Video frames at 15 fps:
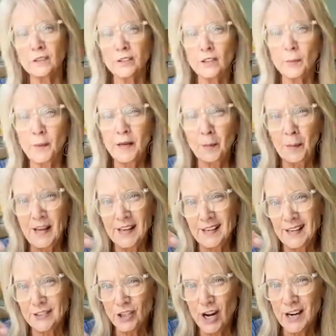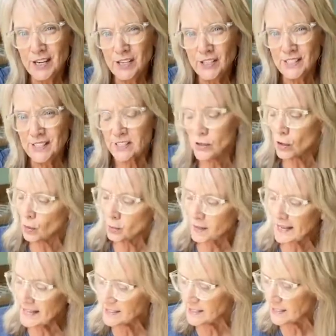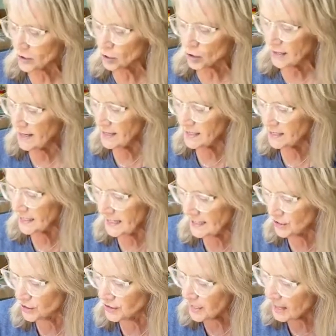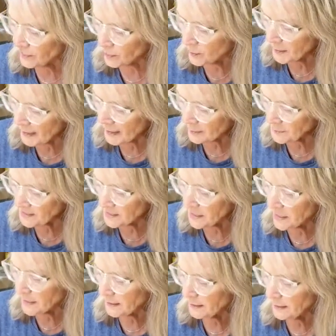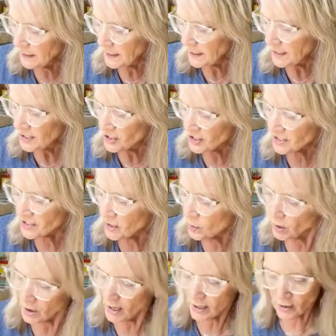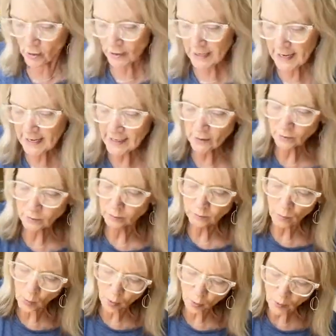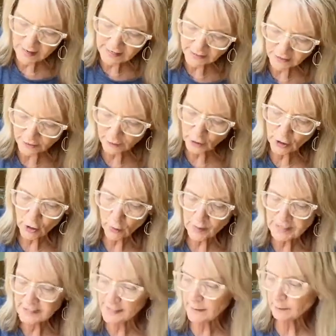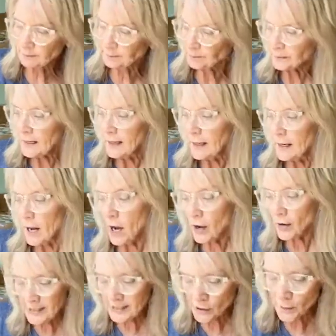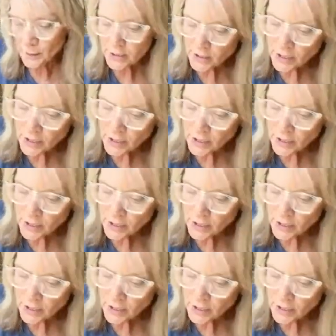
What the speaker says: a little bit of paint, I try to use these little plastic trays that I just got from Amazon, just so we're not creating more waste for no reason. All right, so I'm